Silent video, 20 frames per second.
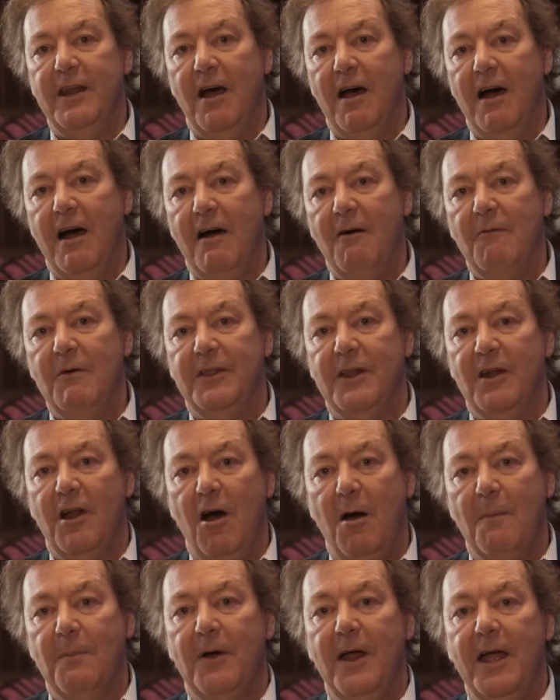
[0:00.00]

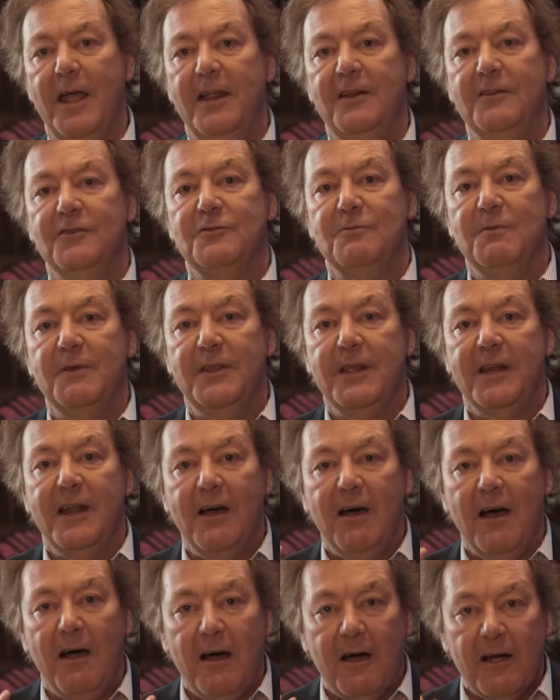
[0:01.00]
our brains, within
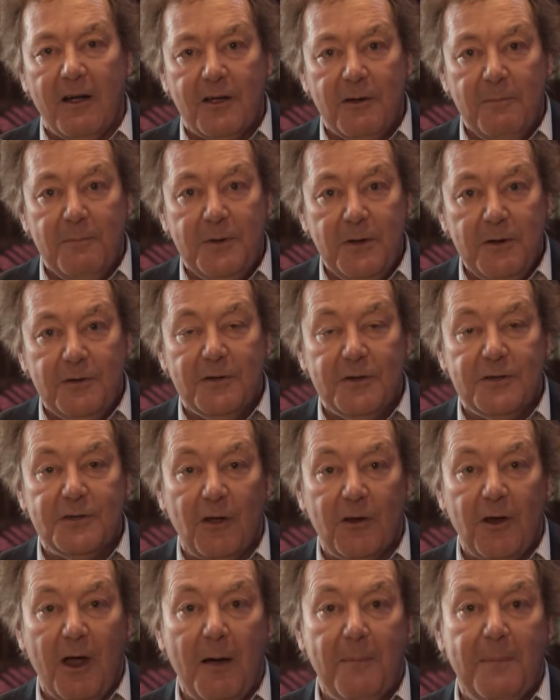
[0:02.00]
our computers,
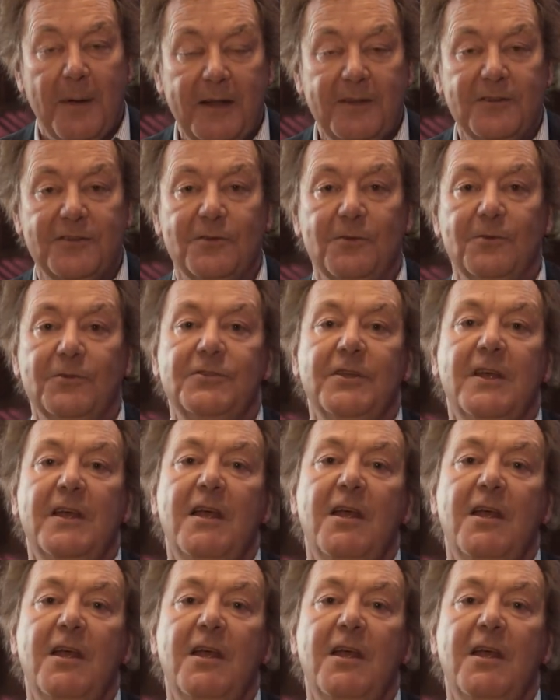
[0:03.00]
on our pencils,